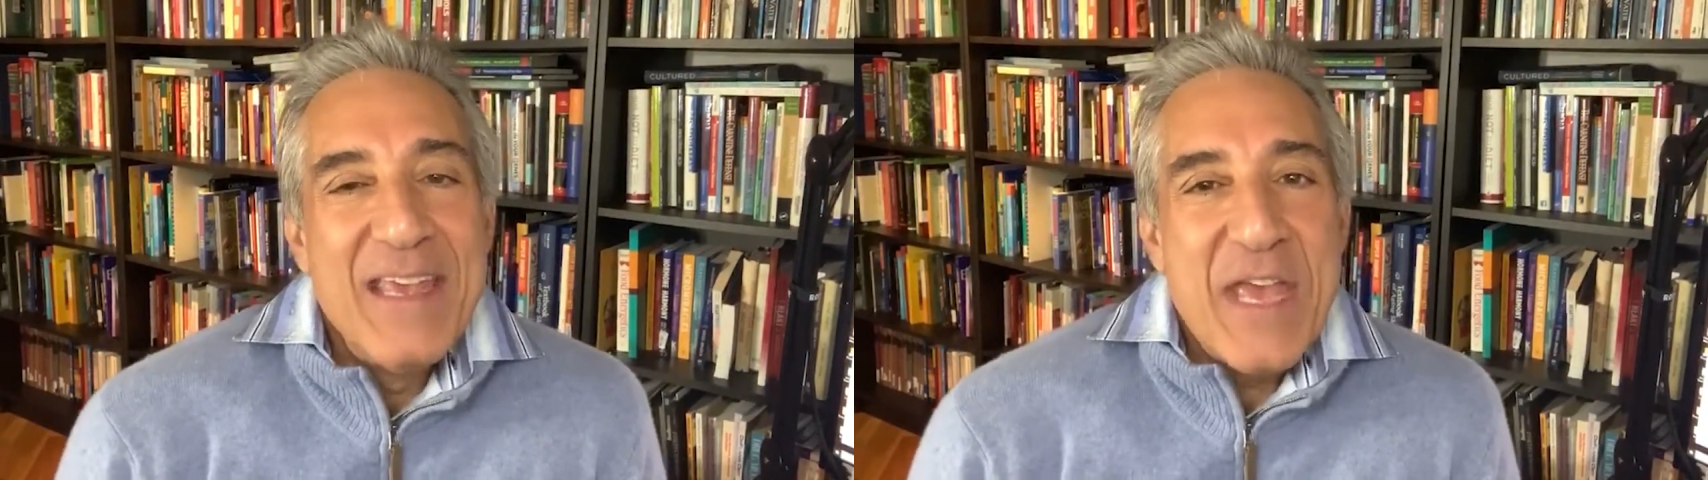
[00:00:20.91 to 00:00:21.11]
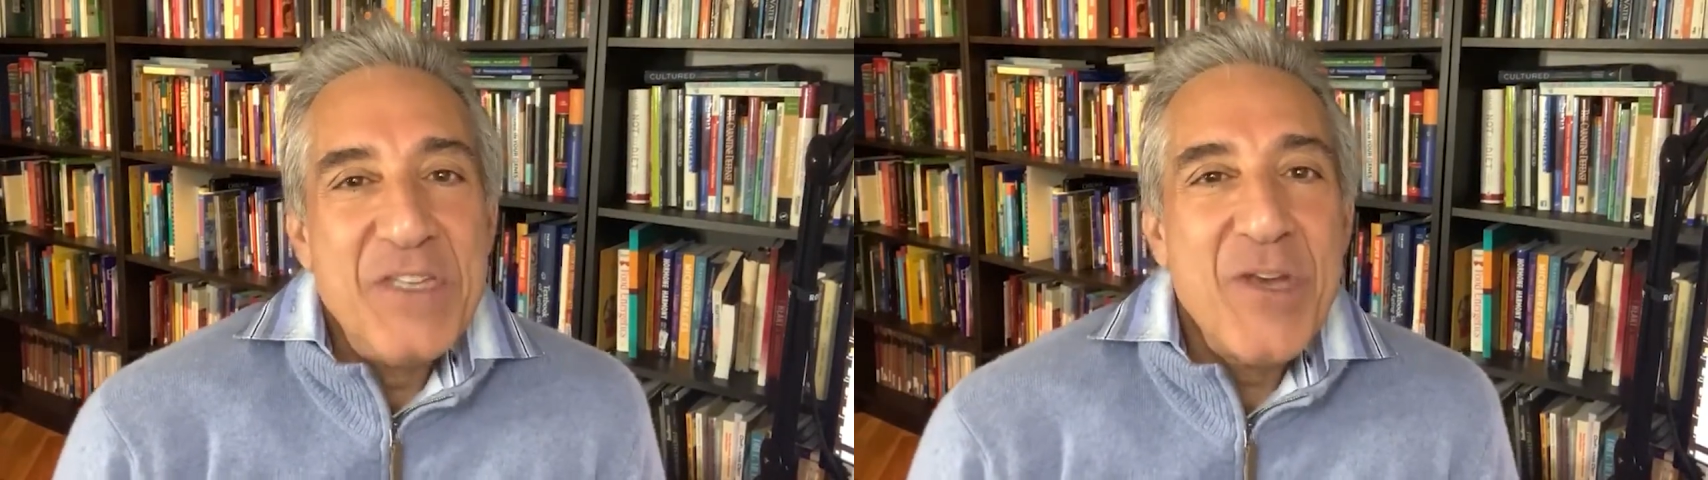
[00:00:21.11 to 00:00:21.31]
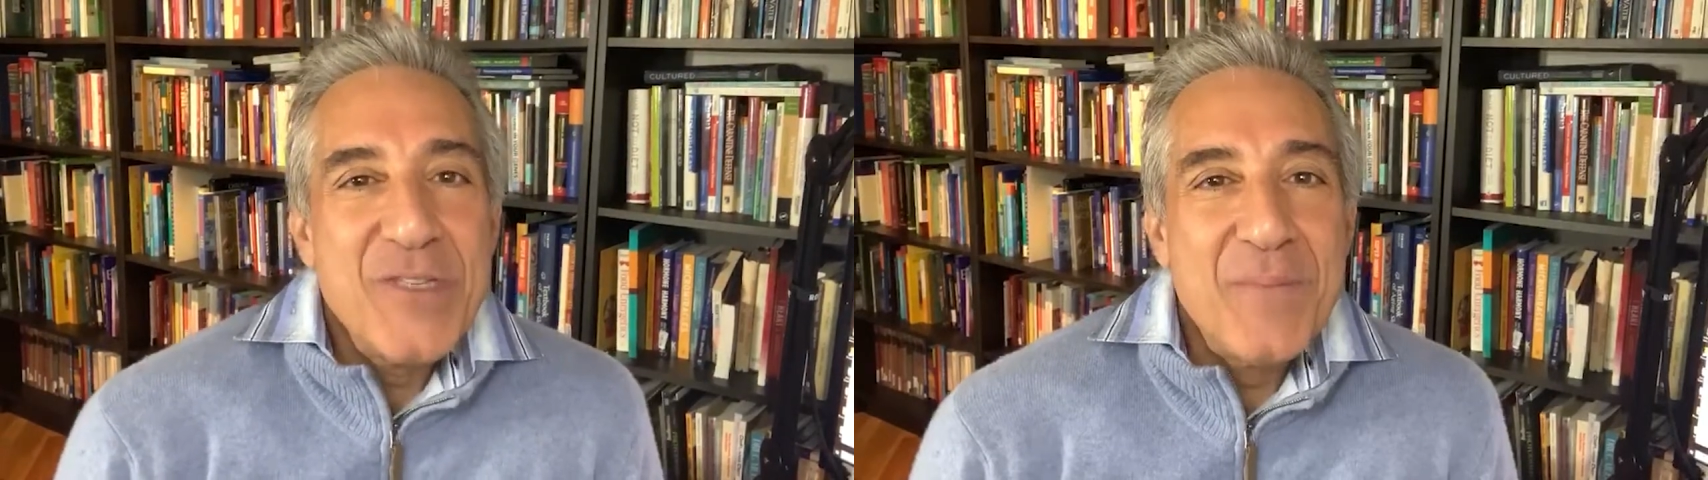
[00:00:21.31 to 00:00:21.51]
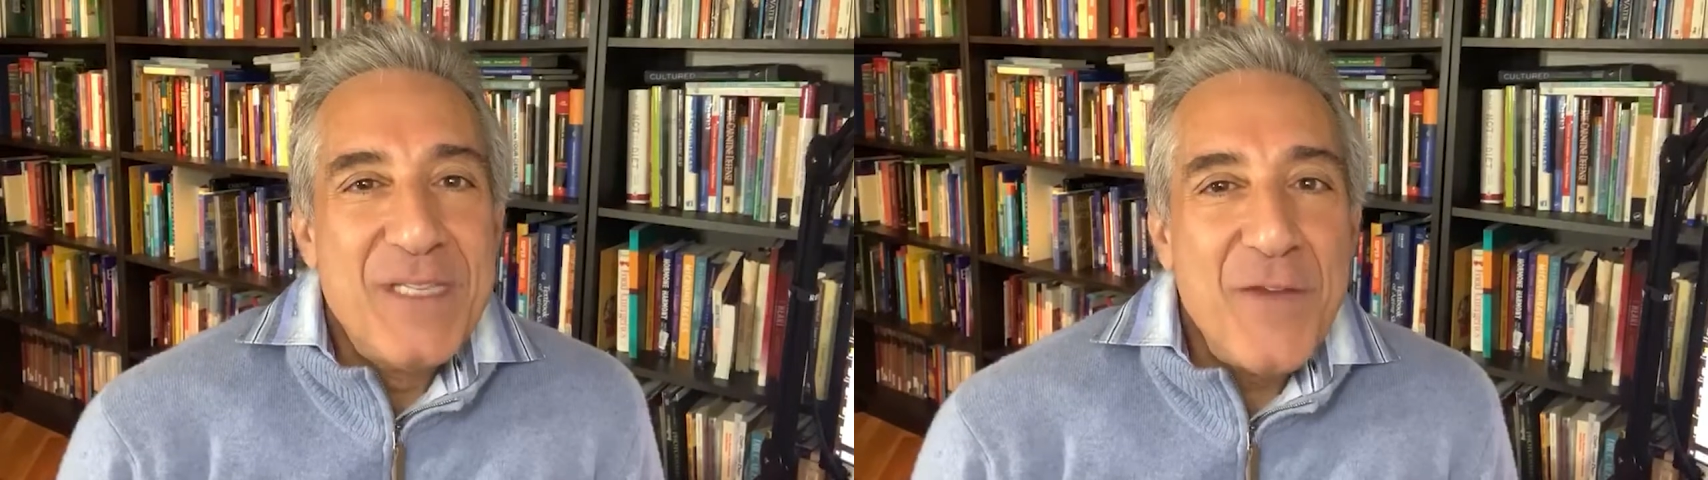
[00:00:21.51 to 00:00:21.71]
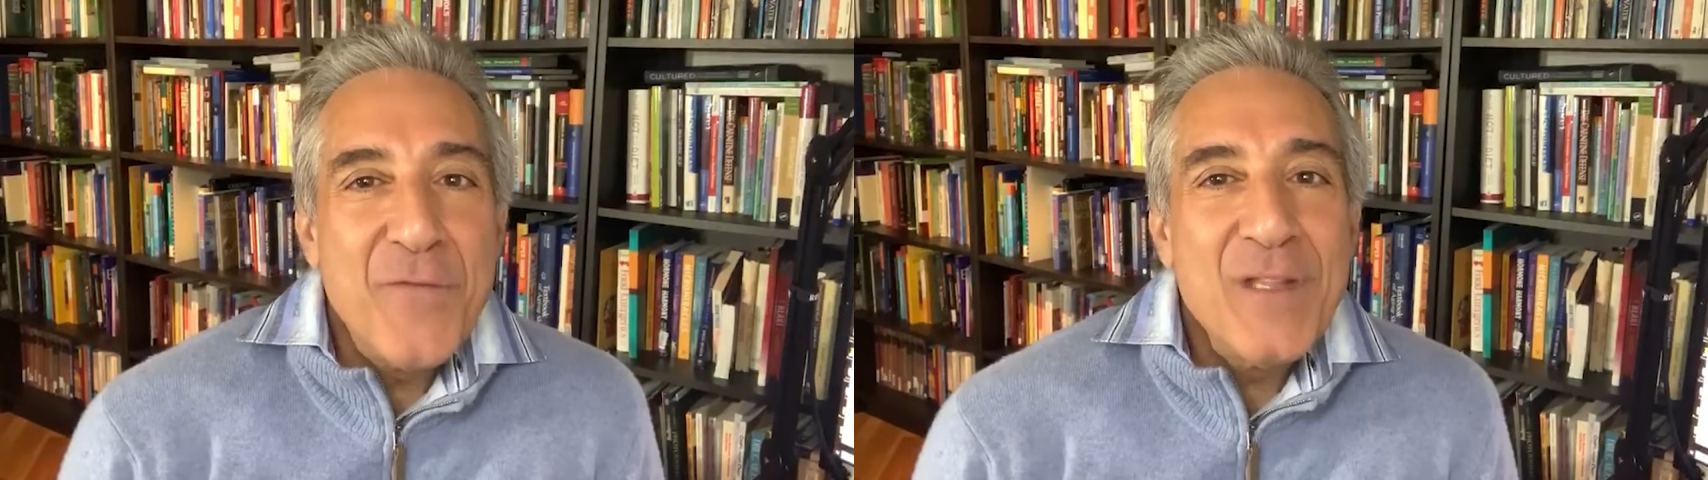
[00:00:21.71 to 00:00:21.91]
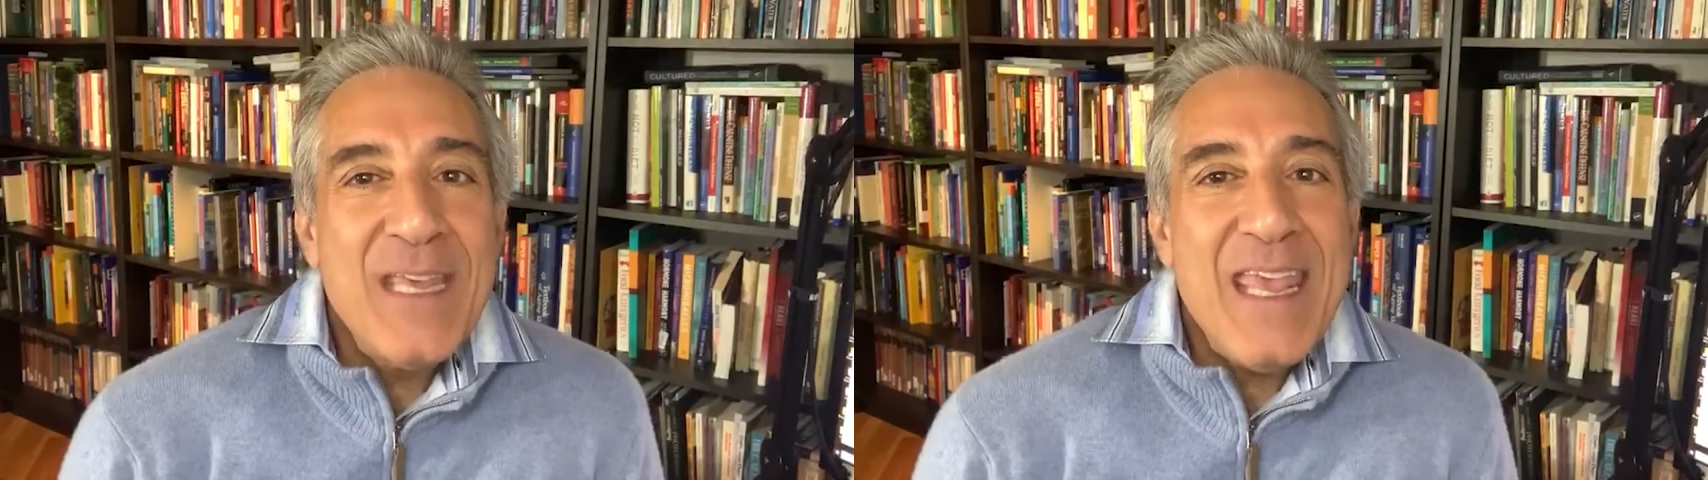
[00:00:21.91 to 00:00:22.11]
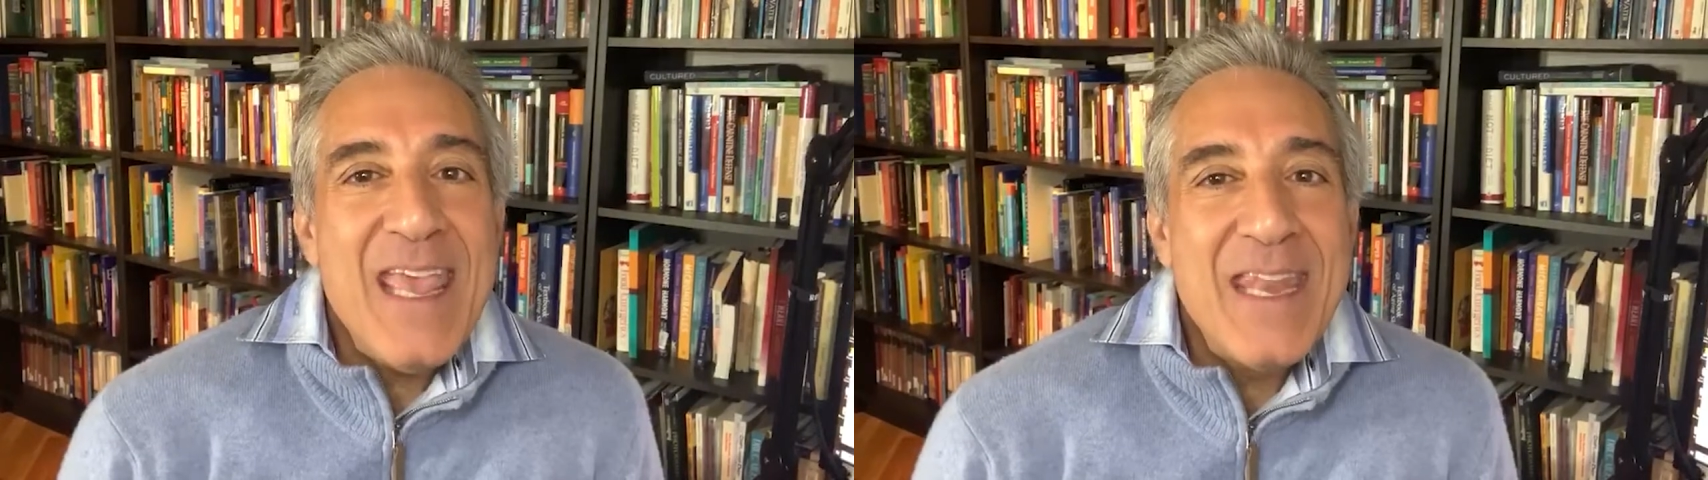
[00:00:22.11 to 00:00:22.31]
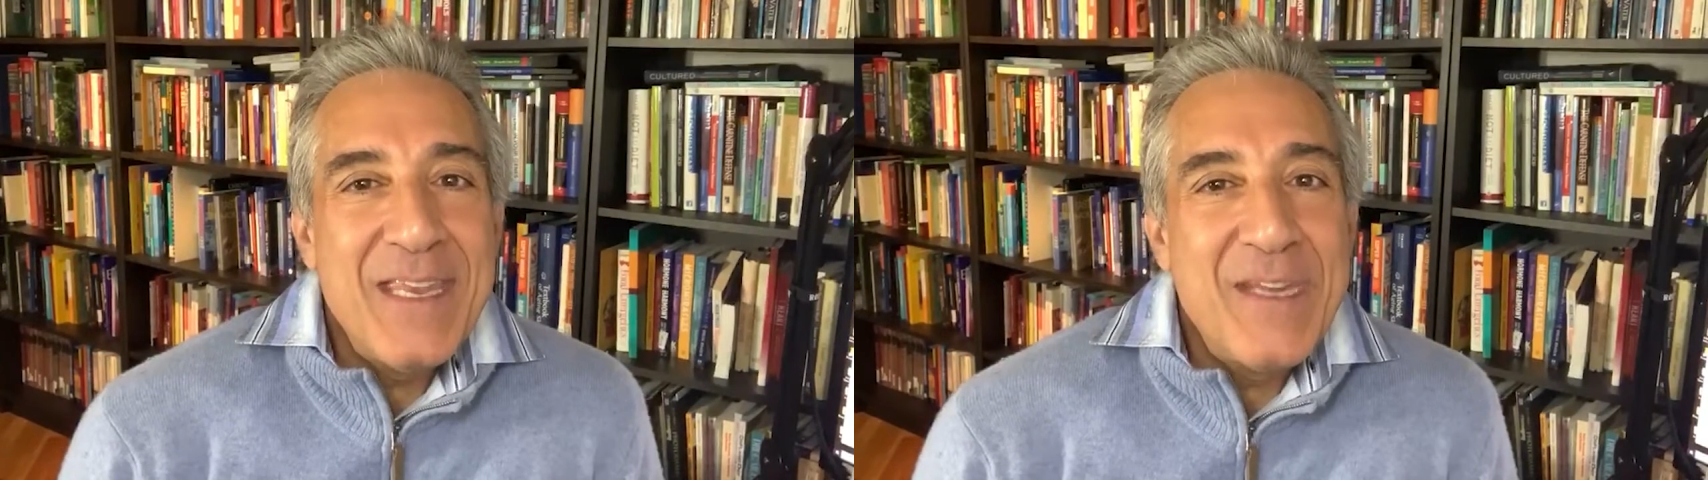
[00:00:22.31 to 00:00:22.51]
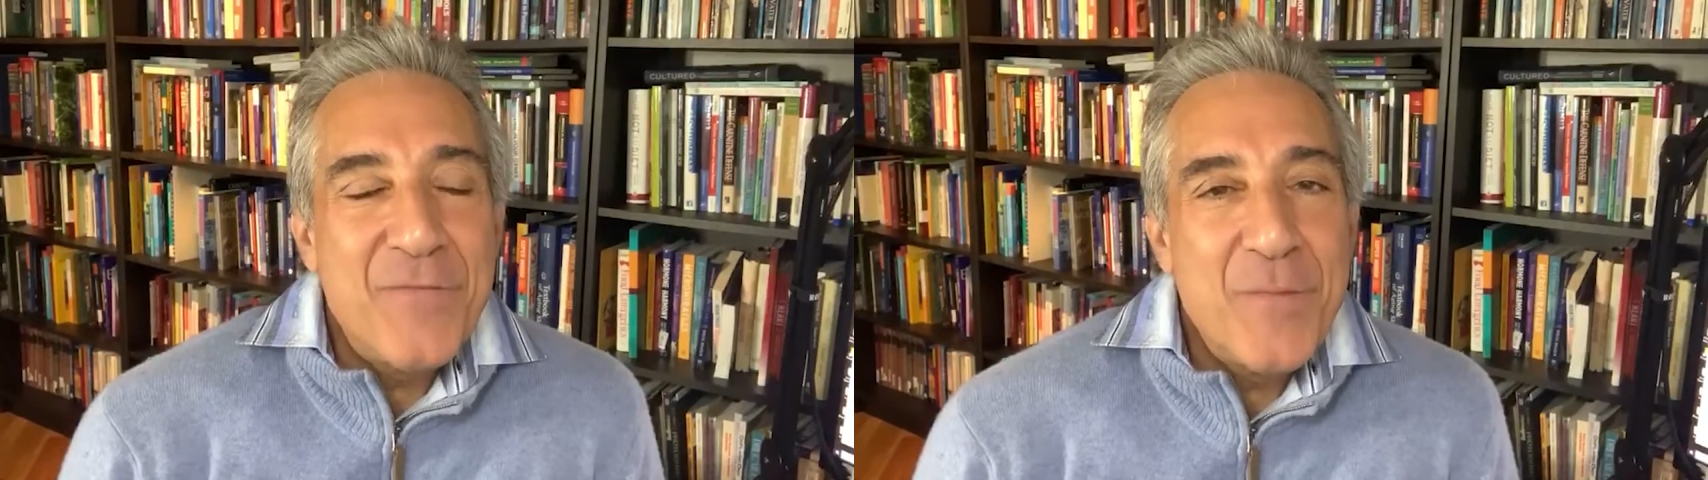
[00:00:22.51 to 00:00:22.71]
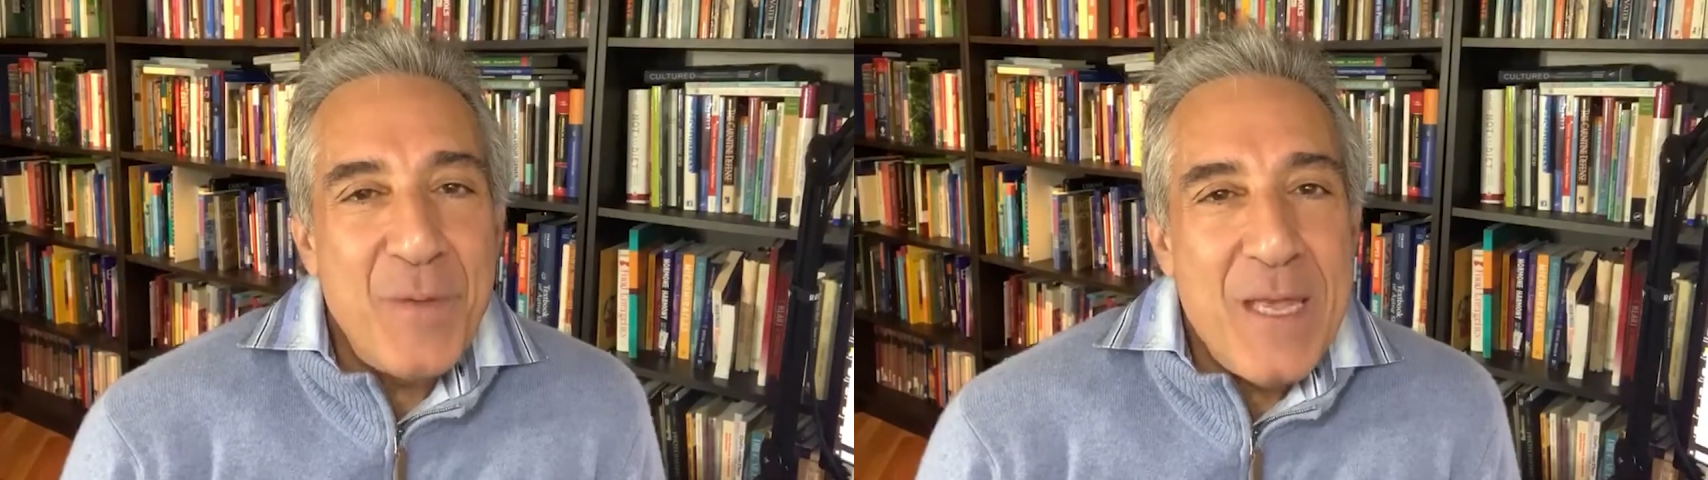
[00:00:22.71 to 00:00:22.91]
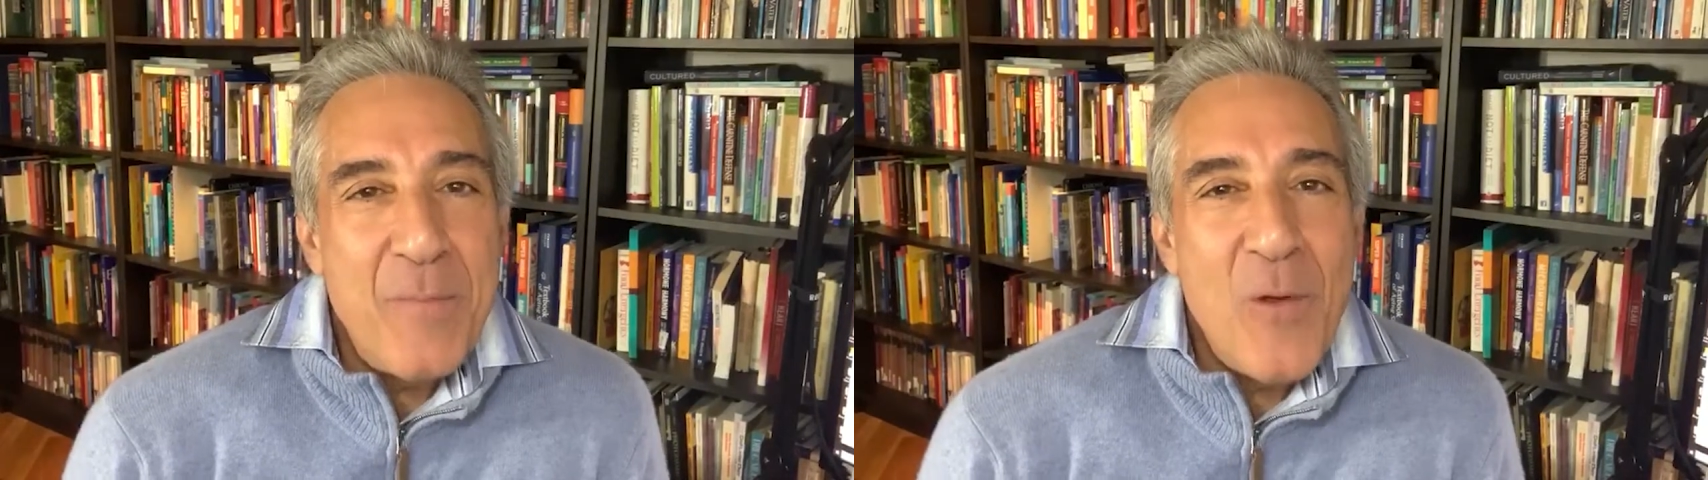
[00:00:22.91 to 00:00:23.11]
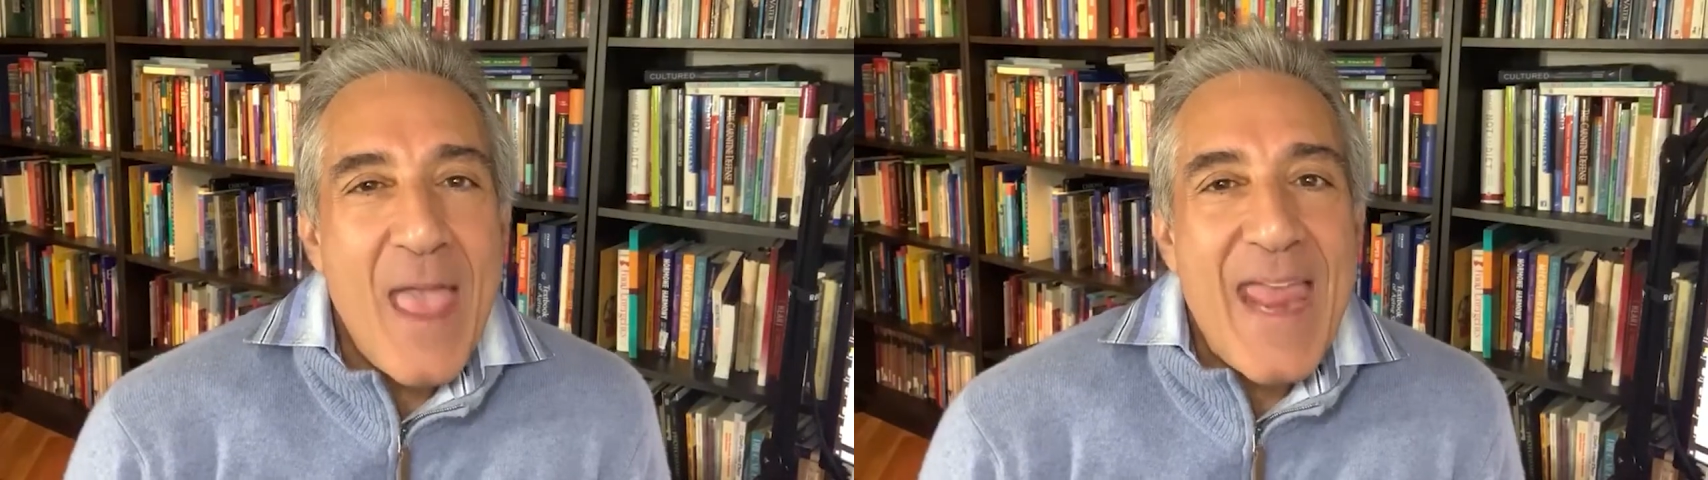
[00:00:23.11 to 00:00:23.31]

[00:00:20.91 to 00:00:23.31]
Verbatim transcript: and shows up differently in different people,